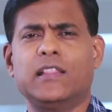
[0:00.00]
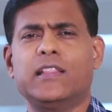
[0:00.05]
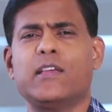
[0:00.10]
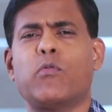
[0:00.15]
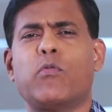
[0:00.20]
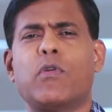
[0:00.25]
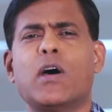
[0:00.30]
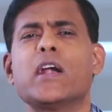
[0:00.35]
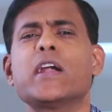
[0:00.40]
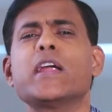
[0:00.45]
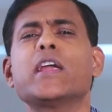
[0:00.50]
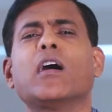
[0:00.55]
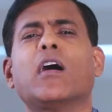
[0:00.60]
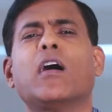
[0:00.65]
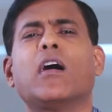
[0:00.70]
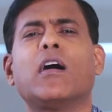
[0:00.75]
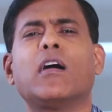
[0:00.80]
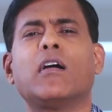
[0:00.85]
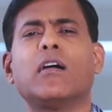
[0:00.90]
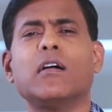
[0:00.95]
They worry
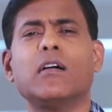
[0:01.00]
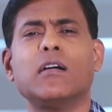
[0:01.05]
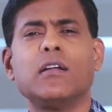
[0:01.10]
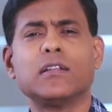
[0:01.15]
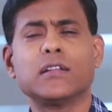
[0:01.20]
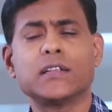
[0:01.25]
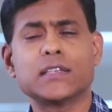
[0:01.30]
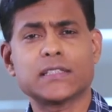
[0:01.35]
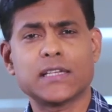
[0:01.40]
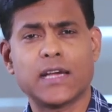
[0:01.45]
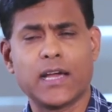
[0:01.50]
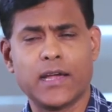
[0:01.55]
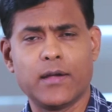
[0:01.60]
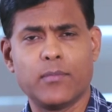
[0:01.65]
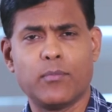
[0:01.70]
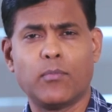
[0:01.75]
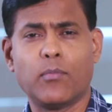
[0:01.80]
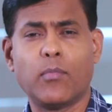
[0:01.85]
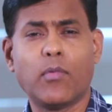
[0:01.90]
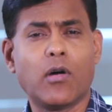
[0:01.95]
all the
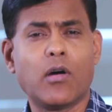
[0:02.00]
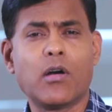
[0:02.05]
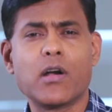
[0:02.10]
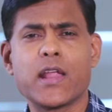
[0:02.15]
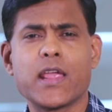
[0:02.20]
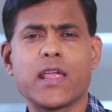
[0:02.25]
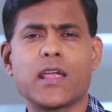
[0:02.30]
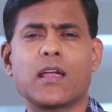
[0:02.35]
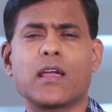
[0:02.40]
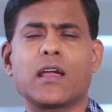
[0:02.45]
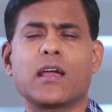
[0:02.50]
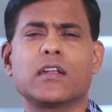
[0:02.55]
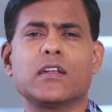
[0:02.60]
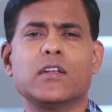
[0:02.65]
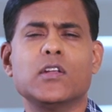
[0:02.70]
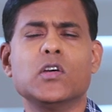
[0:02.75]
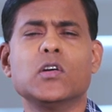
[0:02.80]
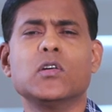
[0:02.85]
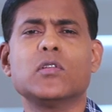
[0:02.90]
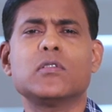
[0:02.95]
time morning,
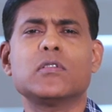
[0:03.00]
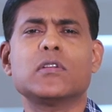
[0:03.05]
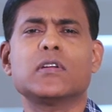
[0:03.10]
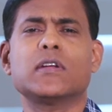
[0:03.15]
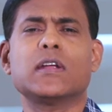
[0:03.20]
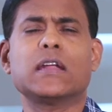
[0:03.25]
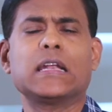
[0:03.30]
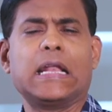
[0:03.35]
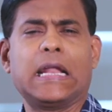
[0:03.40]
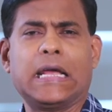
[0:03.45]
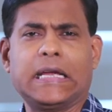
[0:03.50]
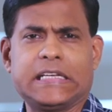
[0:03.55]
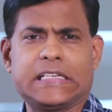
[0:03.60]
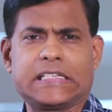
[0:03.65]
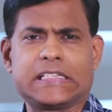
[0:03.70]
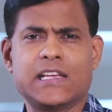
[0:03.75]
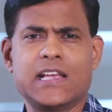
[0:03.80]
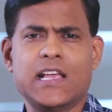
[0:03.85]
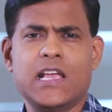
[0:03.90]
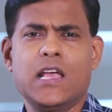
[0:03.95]
noon,
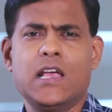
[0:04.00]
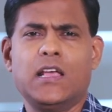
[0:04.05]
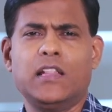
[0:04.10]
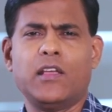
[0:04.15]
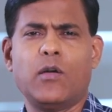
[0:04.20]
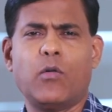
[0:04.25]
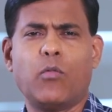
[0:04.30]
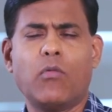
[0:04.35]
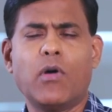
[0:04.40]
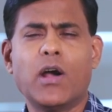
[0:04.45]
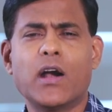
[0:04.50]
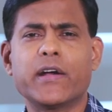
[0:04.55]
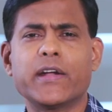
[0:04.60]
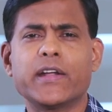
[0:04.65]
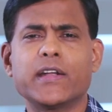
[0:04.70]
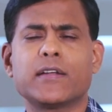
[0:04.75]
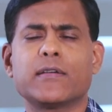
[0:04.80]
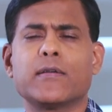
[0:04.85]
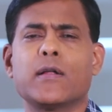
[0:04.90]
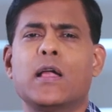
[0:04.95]
night. They're
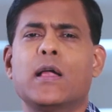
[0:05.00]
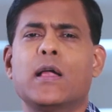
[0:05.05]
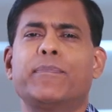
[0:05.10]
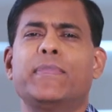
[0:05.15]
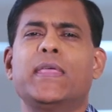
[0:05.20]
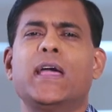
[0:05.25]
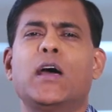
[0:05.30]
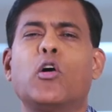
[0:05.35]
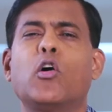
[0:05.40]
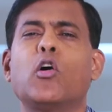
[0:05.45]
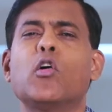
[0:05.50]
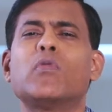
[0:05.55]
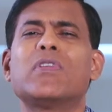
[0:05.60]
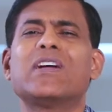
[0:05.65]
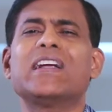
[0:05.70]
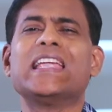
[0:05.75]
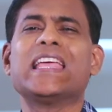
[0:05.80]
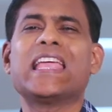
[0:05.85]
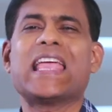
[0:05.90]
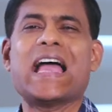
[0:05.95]
worried, they're
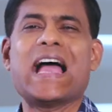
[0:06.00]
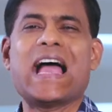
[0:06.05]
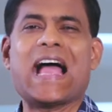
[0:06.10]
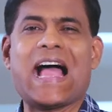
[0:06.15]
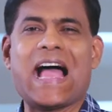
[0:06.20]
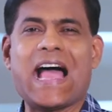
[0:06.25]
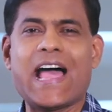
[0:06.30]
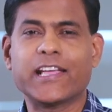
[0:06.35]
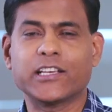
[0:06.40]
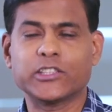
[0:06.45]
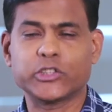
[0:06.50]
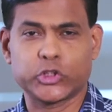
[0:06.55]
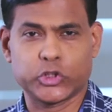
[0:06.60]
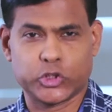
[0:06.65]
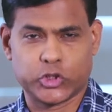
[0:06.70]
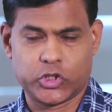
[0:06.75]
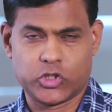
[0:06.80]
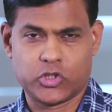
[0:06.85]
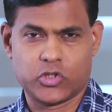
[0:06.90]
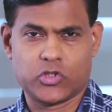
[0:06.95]
overly
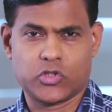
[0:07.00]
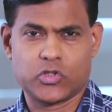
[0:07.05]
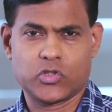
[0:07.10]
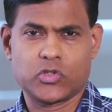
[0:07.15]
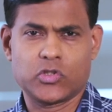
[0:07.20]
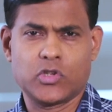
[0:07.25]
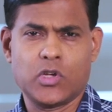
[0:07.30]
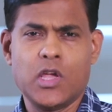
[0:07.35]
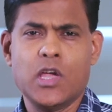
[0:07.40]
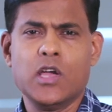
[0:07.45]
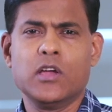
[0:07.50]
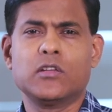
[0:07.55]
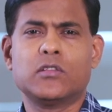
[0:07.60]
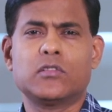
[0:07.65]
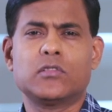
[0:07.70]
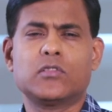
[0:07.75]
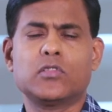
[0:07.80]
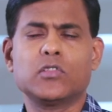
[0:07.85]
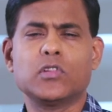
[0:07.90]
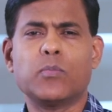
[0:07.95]
anxious
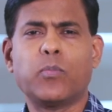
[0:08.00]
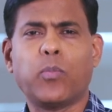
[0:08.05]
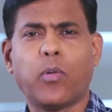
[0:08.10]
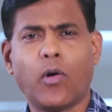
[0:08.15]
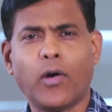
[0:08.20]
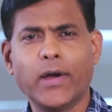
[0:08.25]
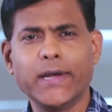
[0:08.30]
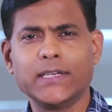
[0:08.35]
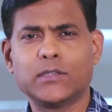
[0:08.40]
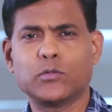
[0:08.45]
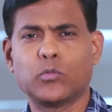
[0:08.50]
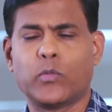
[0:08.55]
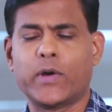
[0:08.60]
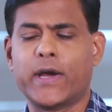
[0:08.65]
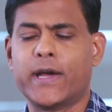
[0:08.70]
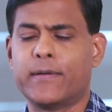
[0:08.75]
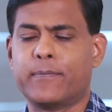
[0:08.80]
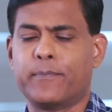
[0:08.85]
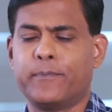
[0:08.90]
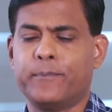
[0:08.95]
to the point
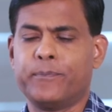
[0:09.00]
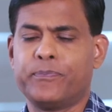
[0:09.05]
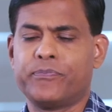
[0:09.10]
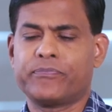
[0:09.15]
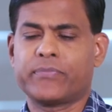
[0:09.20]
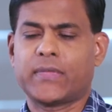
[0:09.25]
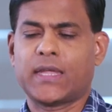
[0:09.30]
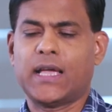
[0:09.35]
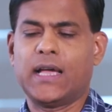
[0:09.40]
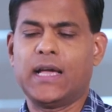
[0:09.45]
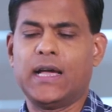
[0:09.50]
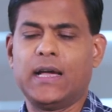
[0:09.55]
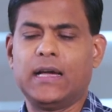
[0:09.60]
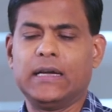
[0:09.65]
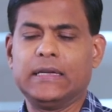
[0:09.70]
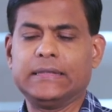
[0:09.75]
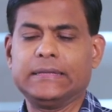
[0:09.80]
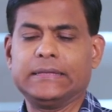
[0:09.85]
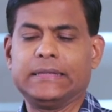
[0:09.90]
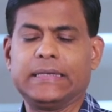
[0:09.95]
where
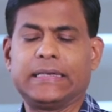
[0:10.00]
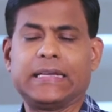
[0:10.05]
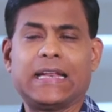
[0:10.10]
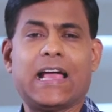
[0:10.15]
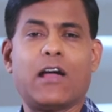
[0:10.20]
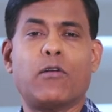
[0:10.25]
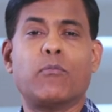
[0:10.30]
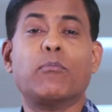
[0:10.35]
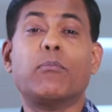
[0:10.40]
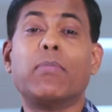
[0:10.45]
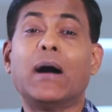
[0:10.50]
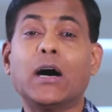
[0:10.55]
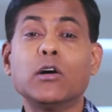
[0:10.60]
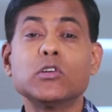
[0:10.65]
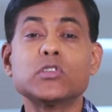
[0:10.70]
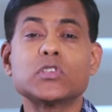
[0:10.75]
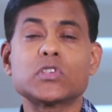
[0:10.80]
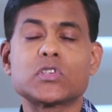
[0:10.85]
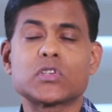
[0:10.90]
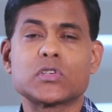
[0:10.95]
uh, they can have
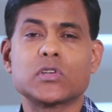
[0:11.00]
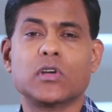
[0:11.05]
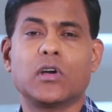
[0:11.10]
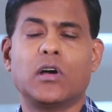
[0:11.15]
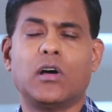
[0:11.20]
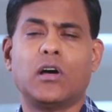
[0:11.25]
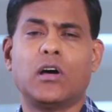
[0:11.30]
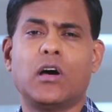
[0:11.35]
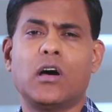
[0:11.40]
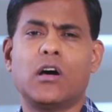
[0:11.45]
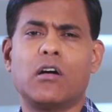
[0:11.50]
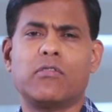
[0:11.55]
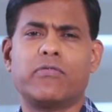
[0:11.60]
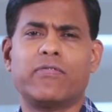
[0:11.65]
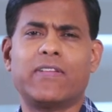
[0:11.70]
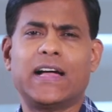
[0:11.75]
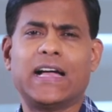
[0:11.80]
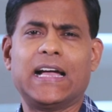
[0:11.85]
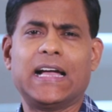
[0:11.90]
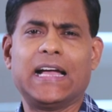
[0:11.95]
bouts
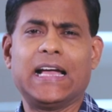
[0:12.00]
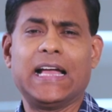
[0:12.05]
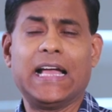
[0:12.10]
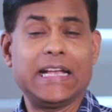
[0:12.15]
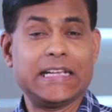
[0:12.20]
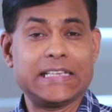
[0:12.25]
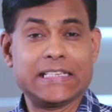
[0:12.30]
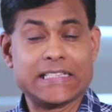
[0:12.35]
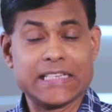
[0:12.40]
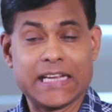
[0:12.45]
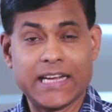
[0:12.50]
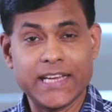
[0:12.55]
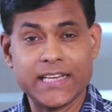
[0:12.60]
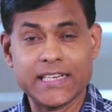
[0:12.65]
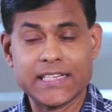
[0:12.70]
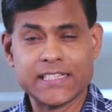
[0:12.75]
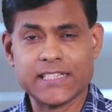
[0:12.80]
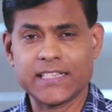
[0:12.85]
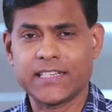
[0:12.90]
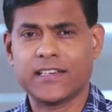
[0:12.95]
of uh,
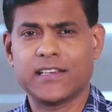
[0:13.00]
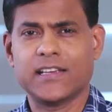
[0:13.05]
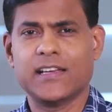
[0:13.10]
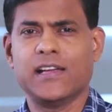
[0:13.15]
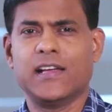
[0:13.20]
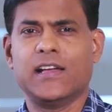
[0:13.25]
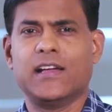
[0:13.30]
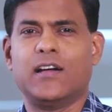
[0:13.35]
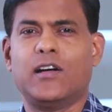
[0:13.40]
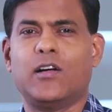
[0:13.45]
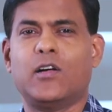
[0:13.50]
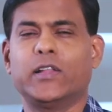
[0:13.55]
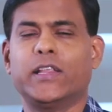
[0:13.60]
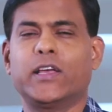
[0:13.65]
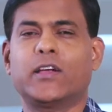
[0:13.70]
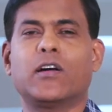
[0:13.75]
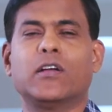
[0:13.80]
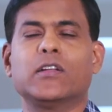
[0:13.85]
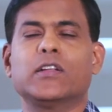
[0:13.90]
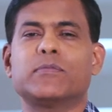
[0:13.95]
anxiety, or
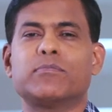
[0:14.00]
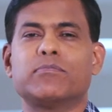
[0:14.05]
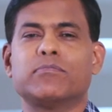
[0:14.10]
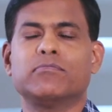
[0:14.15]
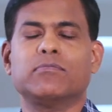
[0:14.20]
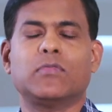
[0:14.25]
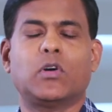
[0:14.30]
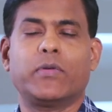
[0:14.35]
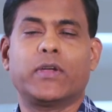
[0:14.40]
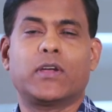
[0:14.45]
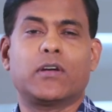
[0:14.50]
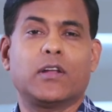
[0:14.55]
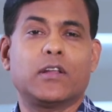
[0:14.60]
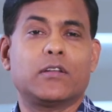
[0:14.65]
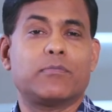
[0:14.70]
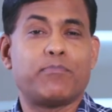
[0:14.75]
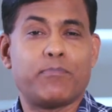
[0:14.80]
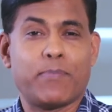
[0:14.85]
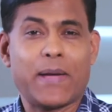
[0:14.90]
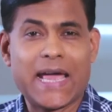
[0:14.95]
they call it we call
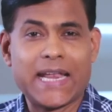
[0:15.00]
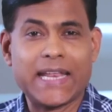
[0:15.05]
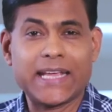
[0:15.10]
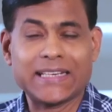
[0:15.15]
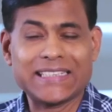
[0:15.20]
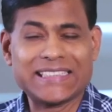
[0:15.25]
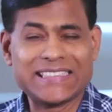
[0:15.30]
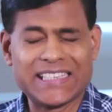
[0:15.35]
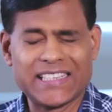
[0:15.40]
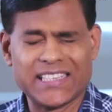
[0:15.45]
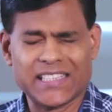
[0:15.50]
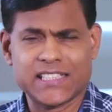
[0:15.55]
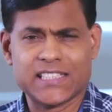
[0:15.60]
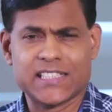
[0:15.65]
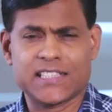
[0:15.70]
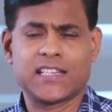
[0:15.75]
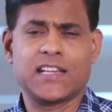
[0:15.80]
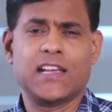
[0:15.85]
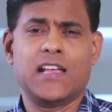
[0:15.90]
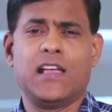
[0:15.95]
it panic
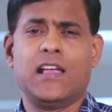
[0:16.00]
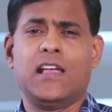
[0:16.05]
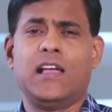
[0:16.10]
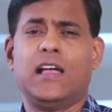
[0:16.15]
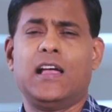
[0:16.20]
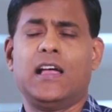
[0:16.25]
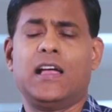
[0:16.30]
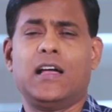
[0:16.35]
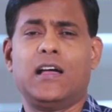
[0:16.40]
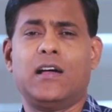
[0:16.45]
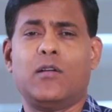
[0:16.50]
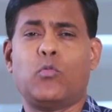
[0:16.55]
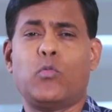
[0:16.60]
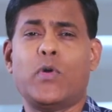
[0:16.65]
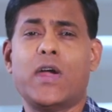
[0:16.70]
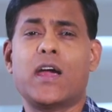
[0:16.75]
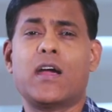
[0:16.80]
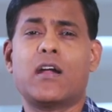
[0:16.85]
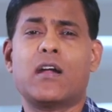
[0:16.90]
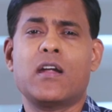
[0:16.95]
attacks, uh,
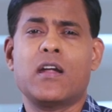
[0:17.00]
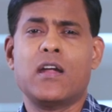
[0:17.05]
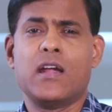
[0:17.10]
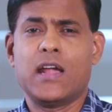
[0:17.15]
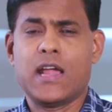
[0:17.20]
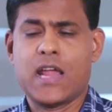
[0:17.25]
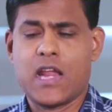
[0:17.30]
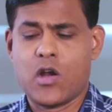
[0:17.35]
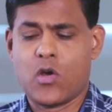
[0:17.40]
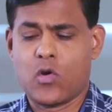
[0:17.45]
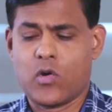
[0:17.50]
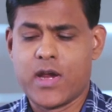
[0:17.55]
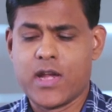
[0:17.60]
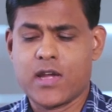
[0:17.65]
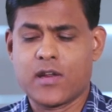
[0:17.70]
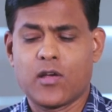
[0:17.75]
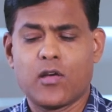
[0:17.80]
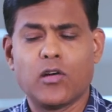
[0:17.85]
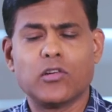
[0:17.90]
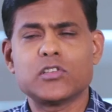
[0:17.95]
where you know
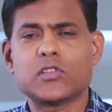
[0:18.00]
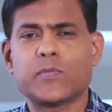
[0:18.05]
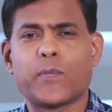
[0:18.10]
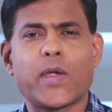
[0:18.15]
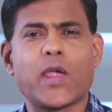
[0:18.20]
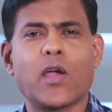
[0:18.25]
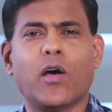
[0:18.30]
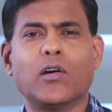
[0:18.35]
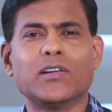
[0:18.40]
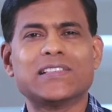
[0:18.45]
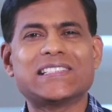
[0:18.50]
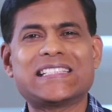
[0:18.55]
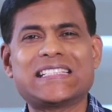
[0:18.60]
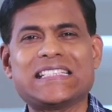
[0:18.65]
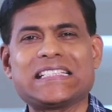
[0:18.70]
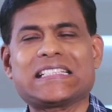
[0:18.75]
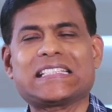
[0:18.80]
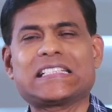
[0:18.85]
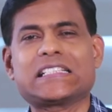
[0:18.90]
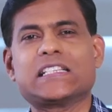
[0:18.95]
it goes beyond
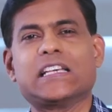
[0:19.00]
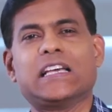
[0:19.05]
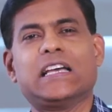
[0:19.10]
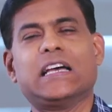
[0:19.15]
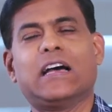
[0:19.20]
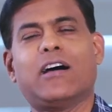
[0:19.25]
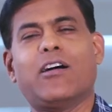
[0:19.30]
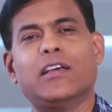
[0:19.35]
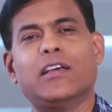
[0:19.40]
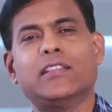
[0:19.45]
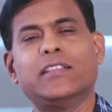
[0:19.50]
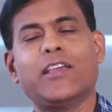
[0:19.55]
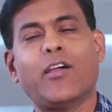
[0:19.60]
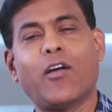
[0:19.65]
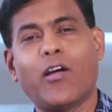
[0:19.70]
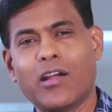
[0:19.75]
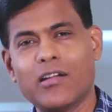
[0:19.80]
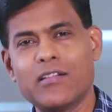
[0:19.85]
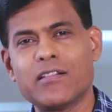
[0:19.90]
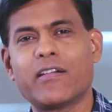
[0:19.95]
just the
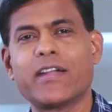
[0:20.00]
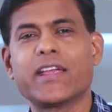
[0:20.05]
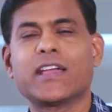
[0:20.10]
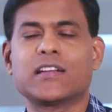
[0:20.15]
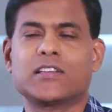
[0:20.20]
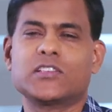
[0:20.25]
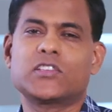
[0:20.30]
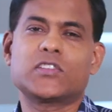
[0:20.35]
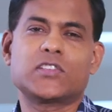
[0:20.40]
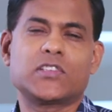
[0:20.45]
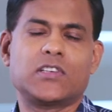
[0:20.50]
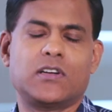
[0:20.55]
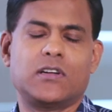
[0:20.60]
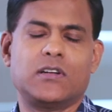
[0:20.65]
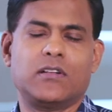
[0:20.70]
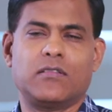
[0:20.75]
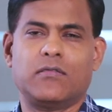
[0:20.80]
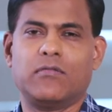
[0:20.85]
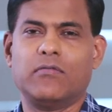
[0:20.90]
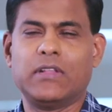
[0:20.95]
ordinary
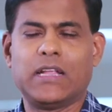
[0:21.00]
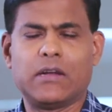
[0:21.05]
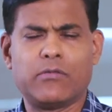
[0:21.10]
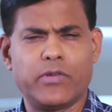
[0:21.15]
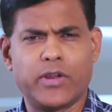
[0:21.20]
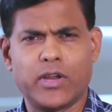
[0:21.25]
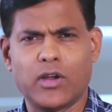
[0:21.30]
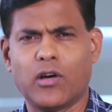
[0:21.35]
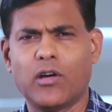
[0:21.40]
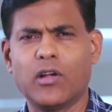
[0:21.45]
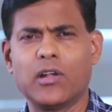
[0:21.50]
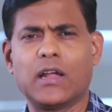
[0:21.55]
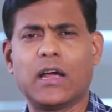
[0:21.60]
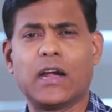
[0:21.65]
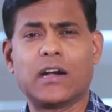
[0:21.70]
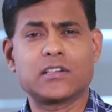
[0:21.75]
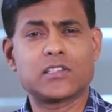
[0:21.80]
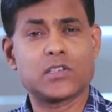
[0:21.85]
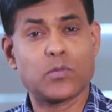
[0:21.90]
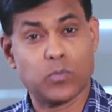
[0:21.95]
concern that we
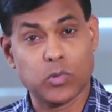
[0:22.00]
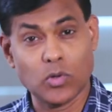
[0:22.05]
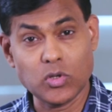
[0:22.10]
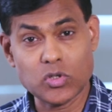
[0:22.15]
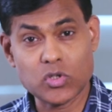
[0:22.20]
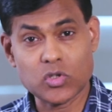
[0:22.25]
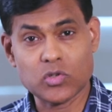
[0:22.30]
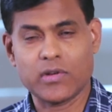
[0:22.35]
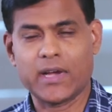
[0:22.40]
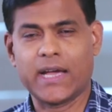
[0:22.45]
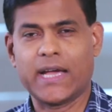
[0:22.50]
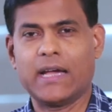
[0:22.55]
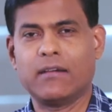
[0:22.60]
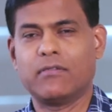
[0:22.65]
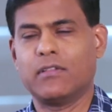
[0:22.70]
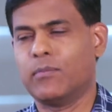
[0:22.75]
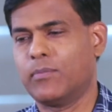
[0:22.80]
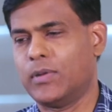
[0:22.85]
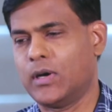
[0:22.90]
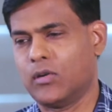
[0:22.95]
all are supposed to
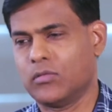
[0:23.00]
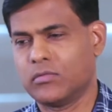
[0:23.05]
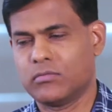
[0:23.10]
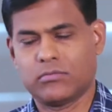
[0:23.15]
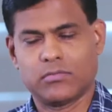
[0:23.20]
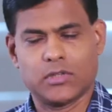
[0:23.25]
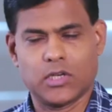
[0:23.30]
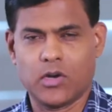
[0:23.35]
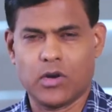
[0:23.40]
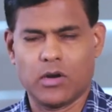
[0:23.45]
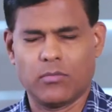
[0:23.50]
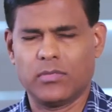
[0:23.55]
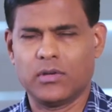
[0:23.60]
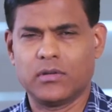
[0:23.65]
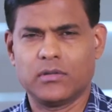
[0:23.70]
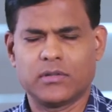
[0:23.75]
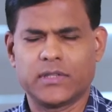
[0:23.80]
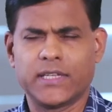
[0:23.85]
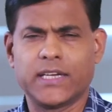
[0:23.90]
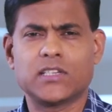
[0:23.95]
have about the
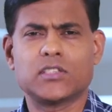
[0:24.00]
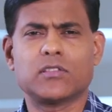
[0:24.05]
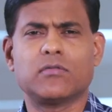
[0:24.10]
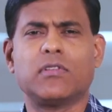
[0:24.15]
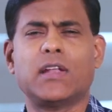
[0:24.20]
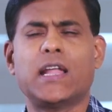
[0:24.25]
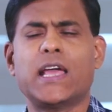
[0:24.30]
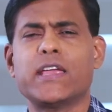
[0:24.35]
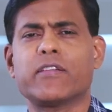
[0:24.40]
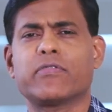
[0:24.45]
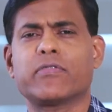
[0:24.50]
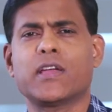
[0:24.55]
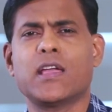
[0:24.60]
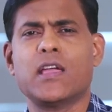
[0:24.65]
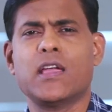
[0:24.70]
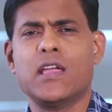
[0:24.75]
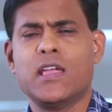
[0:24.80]
normal things of life.